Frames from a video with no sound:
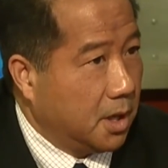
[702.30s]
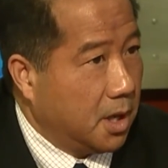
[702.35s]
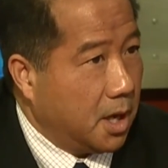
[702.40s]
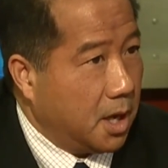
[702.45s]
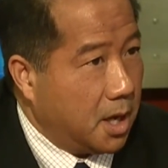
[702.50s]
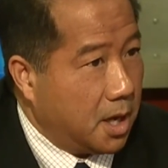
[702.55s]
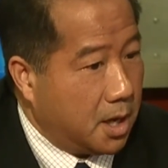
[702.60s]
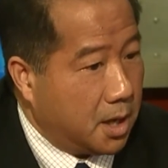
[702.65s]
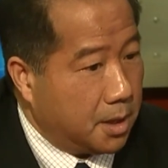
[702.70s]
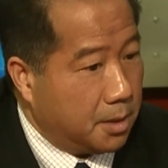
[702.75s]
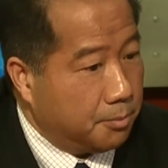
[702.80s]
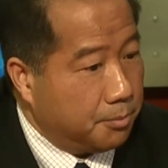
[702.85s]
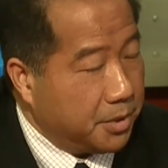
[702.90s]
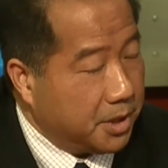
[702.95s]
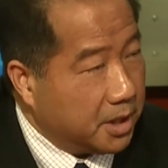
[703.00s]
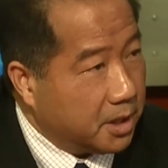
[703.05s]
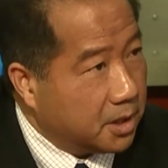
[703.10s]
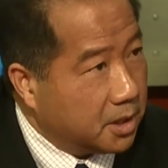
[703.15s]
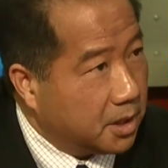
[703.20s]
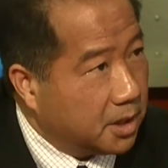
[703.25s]
And
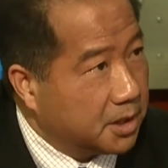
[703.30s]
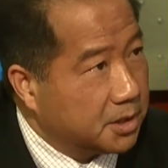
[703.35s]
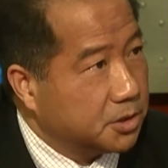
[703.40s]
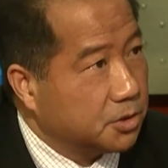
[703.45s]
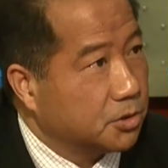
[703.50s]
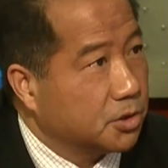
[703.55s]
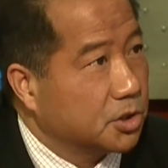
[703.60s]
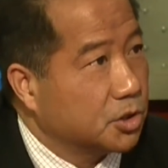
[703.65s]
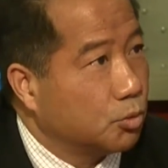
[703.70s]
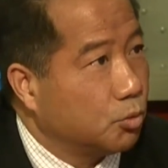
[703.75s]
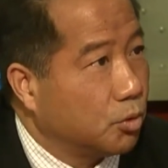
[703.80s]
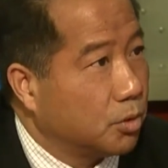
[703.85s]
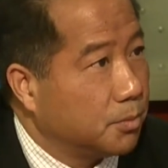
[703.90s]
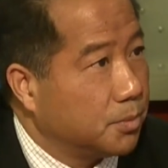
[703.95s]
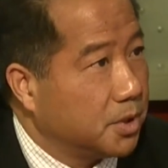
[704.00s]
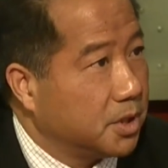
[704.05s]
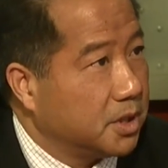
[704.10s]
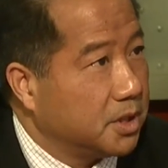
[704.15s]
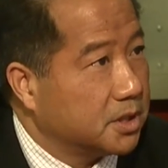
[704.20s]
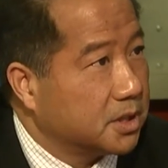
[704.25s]
because they're sworn
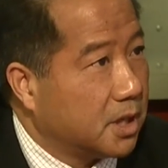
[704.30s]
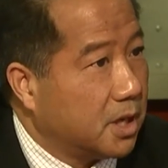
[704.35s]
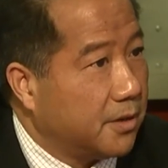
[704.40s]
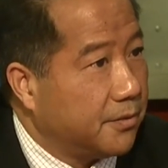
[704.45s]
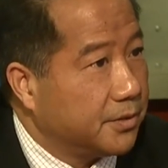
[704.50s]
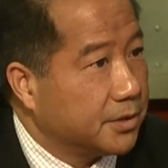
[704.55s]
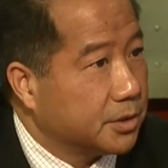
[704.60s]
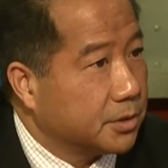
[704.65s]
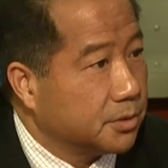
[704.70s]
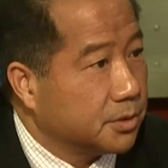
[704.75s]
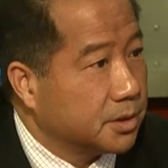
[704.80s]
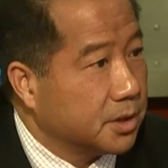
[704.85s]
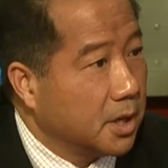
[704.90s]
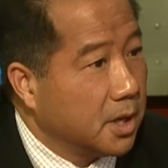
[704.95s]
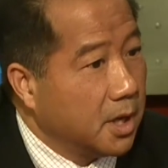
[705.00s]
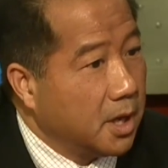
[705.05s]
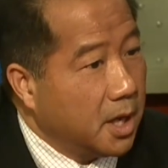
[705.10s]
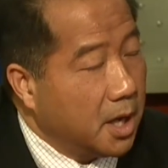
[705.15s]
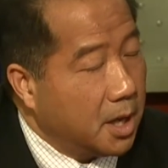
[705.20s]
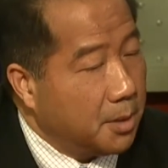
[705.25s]
police officers
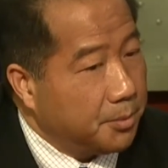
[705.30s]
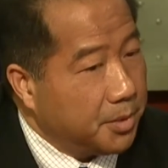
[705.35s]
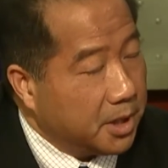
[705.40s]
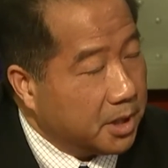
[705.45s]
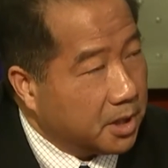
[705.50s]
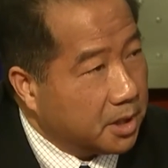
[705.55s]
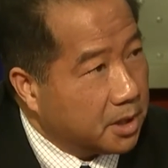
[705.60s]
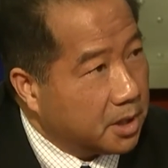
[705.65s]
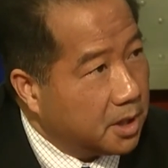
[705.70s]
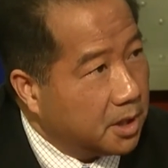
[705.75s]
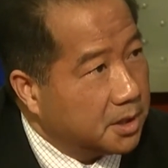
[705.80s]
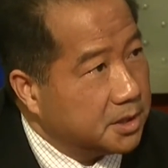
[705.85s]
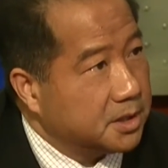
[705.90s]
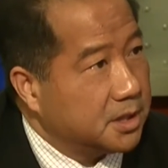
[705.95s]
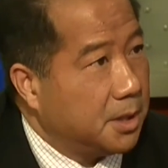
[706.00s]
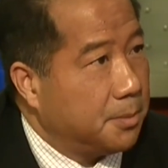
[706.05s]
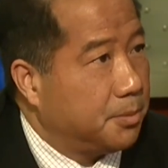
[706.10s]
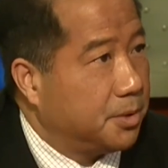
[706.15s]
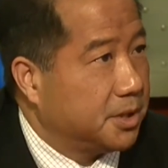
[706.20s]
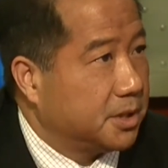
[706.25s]
and because
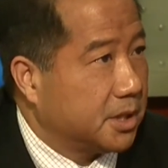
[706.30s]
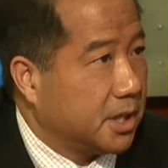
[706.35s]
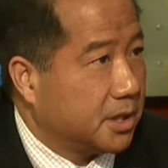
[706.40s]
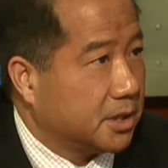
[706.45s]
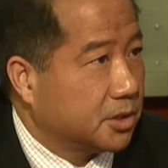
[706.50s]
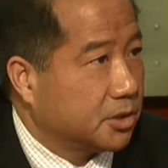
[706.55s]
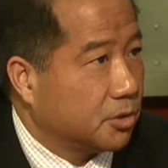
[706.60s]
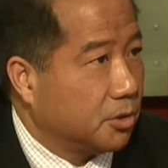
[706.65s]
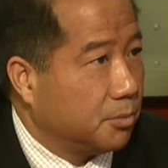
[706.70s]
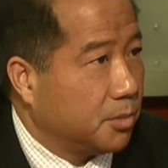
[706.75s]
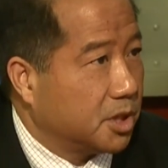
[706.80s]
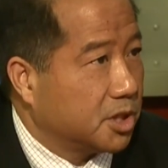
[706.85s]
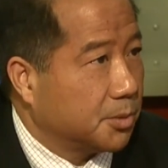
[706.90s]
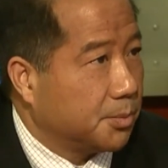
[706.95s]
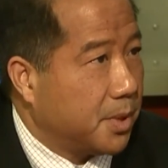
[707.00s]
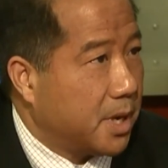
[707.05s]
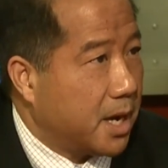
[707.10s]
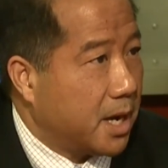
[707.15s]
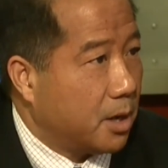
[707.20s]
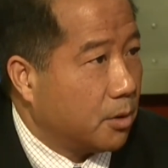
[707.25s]
they possess so much
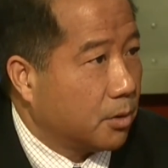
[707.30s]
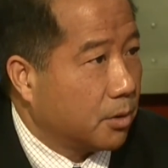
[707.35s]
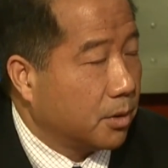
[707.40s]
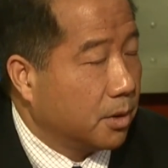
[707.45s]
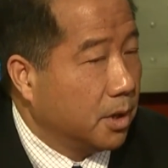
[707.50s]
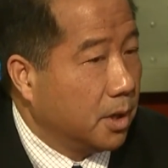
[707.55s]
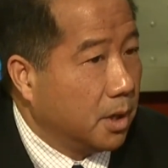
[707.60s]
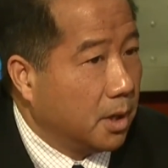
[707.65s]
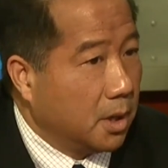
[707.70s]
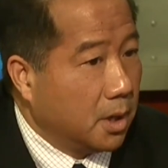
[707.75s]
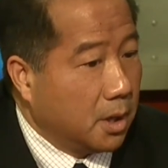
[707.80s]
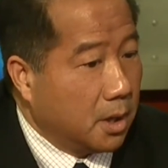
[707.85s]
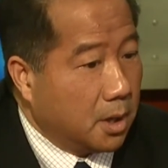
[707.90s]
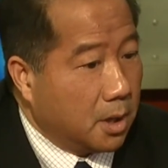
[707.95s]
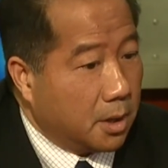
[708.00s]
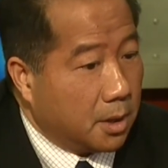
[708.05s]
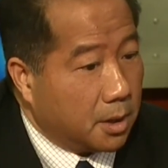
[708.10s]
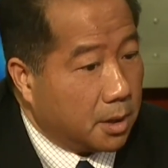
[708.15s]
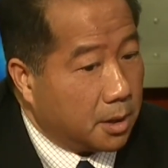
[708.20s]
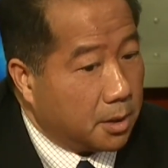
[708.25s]
power,
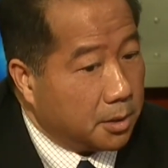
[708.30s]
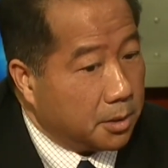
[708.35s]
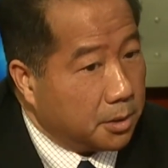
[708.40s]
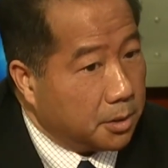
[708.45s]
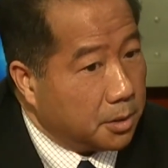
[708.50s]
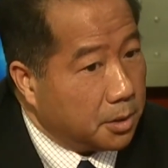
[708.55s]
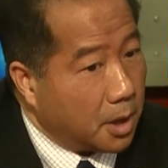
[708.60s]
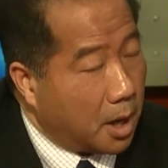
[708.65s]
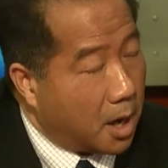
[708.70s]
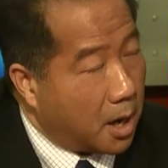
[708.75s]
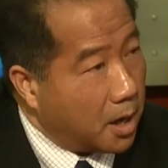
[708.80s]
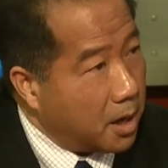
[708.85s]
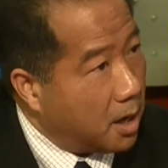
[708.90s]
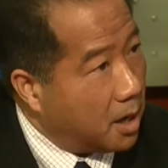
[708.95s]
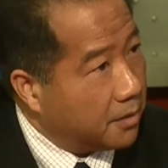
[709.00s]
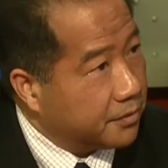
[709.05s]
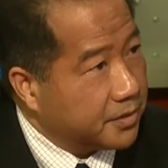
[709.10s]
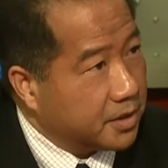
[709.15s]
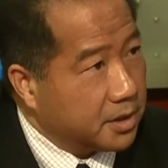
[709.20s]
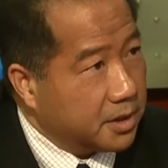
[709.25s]
I
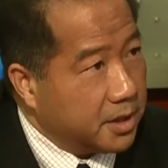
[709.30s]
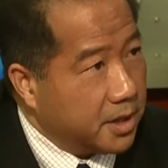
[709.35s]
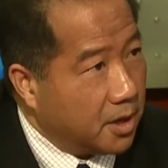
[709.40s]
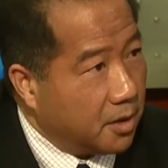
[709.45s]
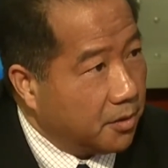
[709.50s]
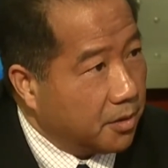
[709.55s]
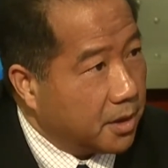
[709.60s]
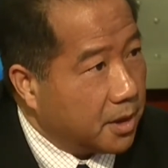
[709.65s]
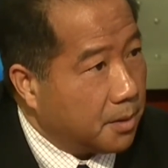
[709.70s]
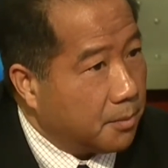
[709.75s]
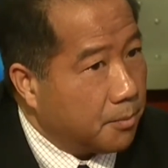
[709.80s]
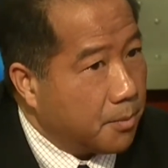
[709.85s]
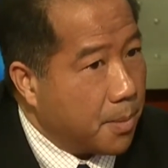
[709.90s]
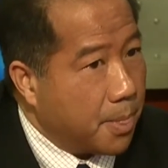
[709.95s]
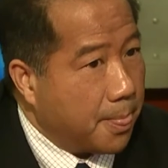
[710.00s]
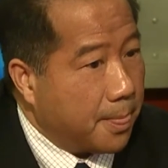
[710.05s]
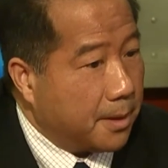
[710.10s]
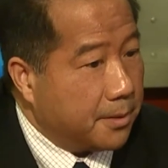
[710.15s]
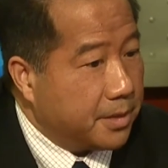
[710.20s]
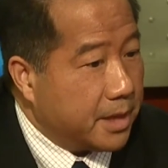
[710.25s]
often tell them
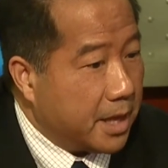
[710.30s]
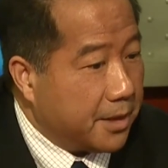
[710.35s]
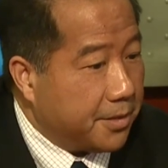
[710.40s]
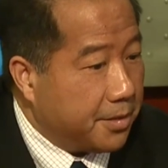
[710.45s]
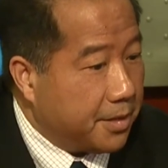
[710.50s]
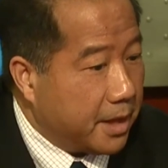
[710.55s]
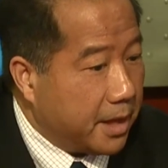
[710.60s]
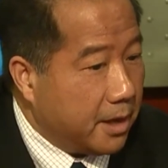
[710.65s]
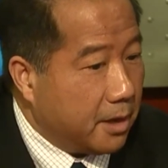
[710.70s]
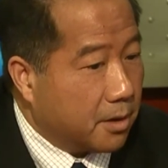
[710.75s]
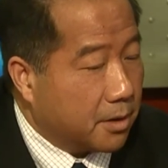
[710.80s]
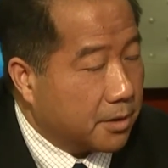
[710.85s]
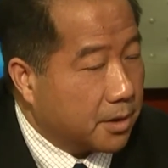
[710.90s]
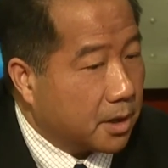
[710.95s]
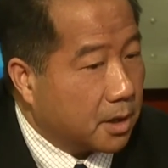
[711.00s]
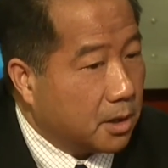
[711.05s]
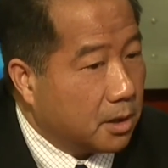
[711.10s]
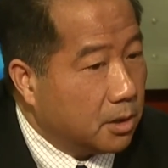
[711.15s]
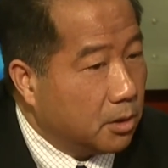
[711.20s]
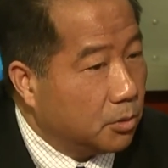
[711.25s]
that they are the
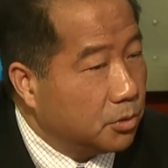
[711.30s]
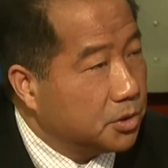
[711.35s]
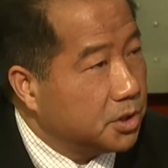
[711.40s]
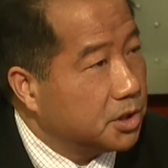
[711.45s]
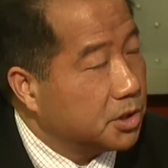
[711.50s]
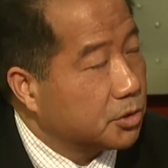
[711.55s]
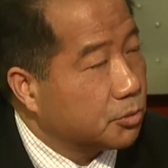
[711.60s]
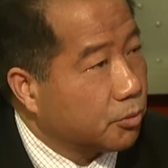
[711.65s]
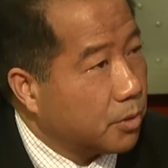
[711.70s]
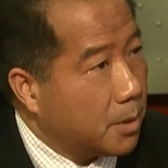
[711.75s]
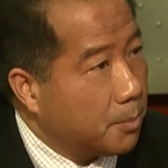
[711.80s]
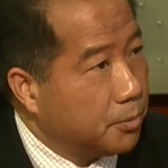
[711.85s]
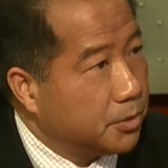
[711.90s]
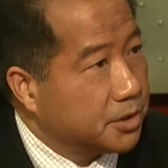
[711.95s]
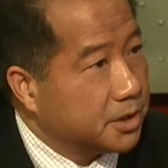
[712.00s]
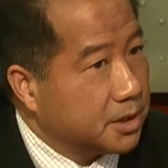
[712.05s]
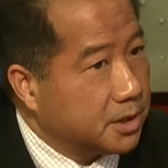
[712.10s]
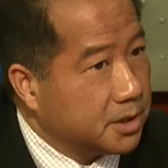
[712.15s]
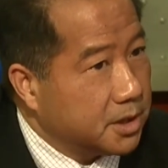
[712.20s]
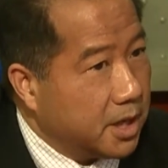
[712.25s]
closest
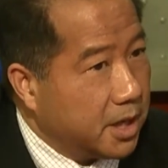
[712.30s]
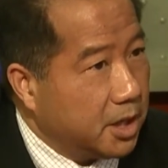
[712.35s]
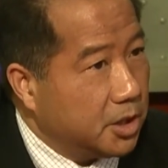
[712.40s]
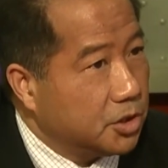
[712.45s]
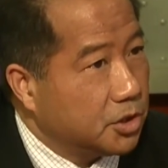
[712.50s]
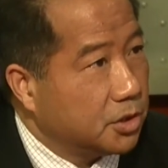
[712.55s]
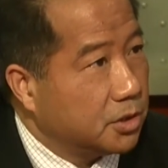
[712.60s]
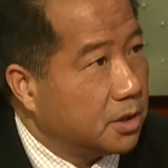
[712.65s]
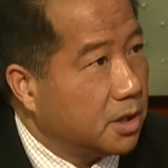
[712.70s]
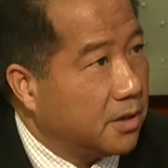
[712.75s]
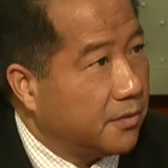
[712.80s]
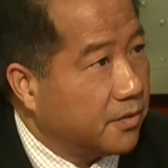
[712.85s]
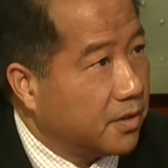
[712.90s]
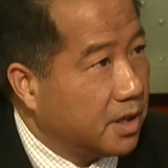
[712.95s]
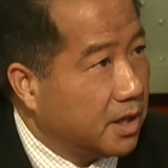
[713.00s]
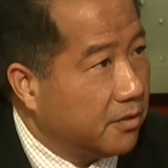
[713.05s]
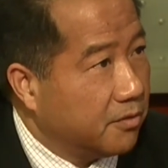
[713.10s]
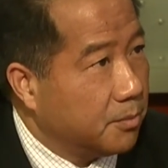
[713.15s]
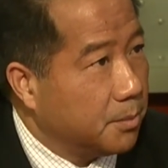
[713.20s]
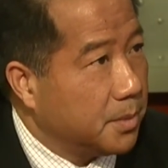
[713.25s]
representation of
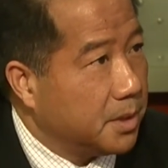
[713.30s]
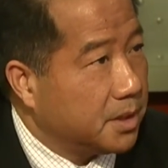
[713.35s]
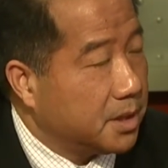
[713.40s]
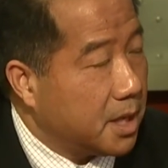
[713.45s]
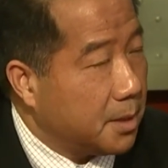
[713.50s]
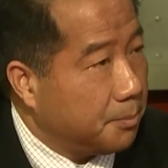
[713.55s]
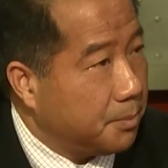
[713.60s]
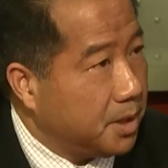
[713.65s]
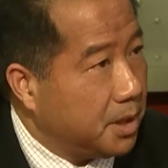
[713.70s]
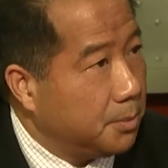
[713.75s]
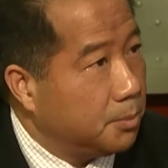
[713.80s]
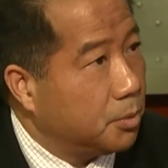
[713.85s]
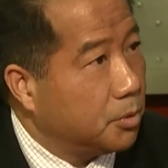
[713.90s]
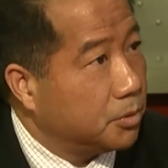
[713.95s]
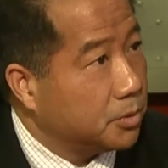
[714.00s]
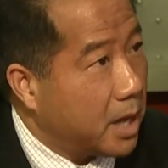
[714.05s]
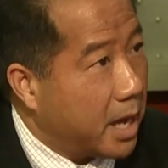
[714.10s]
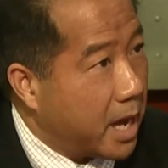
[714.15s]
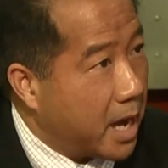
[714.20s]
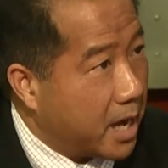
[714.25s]
government that
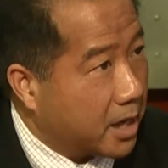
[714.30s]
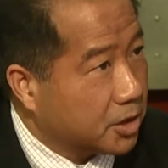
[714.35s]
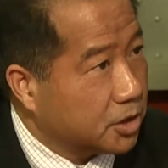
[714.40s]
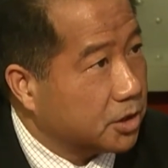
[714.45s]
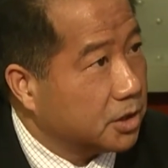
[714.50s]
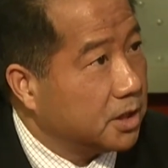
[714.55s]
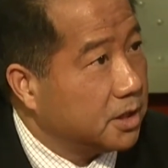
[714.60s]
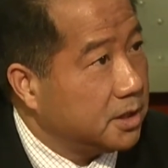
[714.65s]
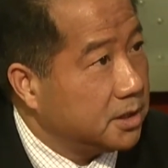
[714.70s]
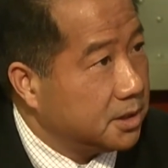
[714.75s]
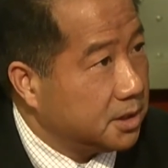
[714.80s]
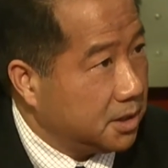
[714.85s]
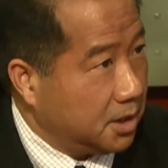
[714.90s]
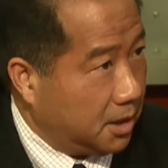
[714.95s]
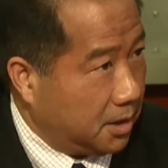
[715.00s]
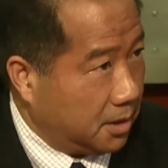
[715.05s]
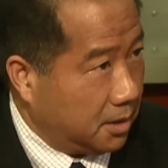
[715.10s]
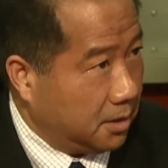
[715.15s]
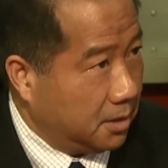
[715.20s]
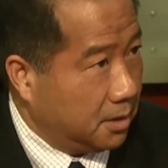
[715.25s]
people actually
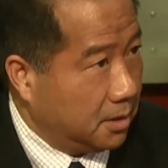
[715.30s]
see.